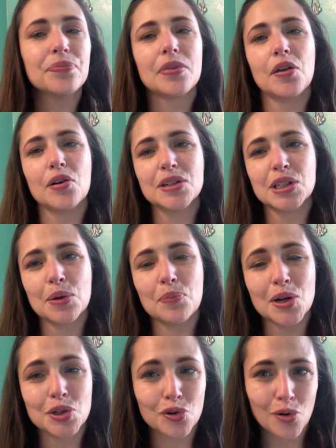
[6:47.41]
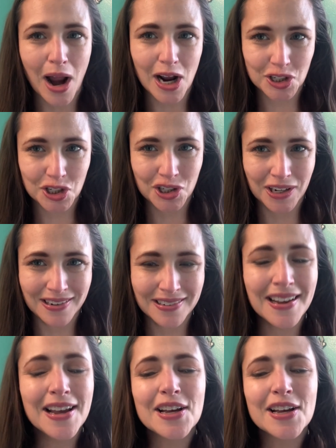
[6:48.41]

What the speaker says: there is some attraction.